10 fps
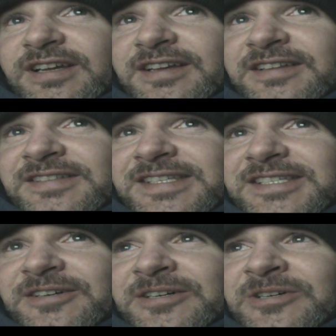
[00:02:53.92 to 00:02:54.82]
And
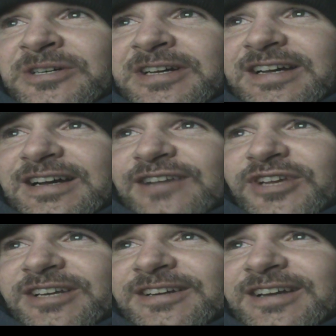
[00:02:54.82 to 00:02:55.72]
so
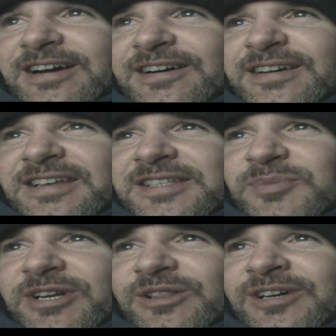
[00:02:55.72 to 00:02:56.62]
figured it's
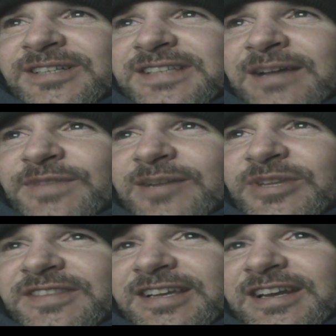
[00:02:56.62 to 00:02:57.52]
been a long time that I've
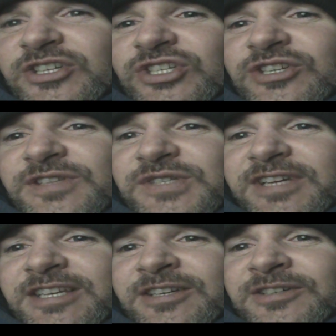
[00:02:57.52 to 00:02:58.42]
been thinking I should do this
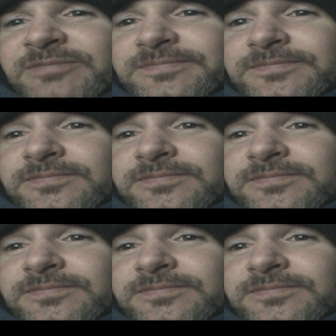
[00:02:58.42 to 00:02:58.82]
video,